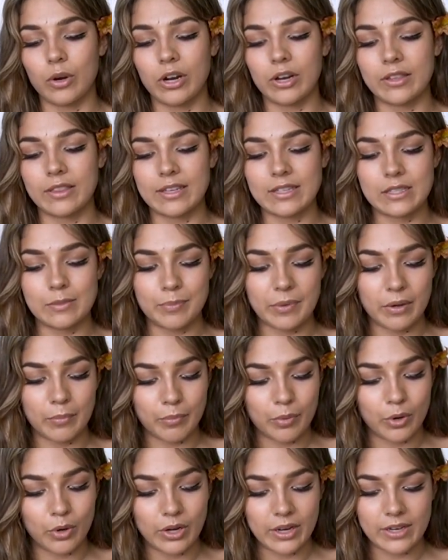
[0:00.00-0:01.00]
work that's been
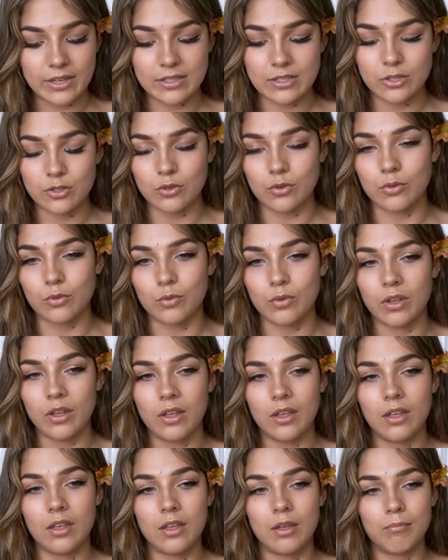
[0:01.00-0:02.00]
put into
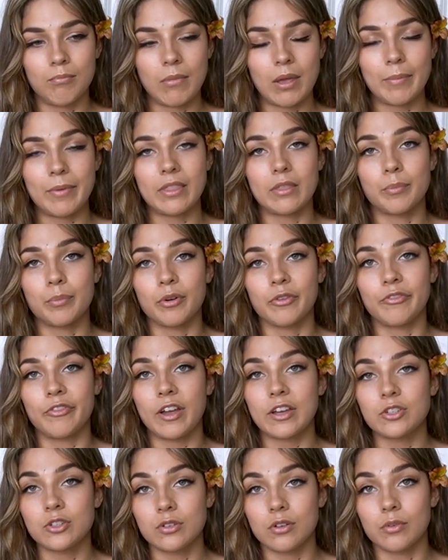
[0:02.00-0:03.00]
maybe the
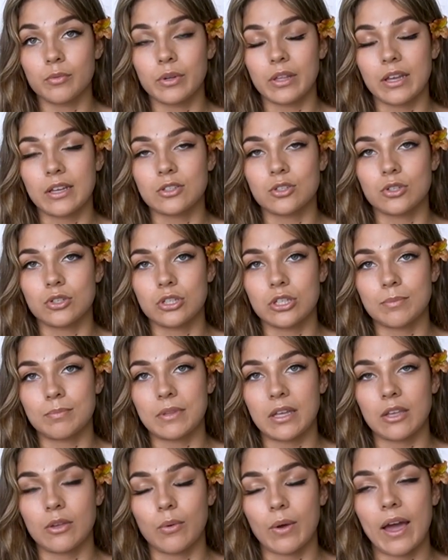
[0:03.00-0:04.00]
professional relationship
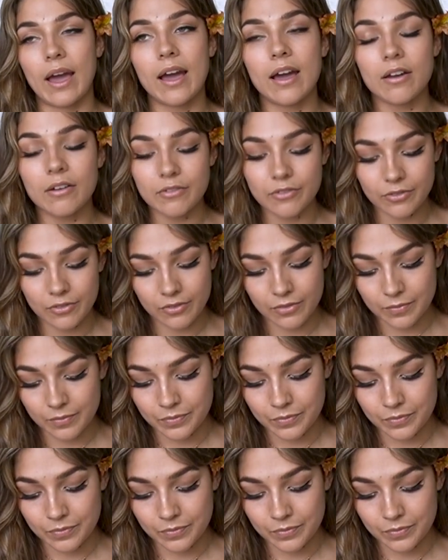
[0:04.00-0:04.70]
that you have.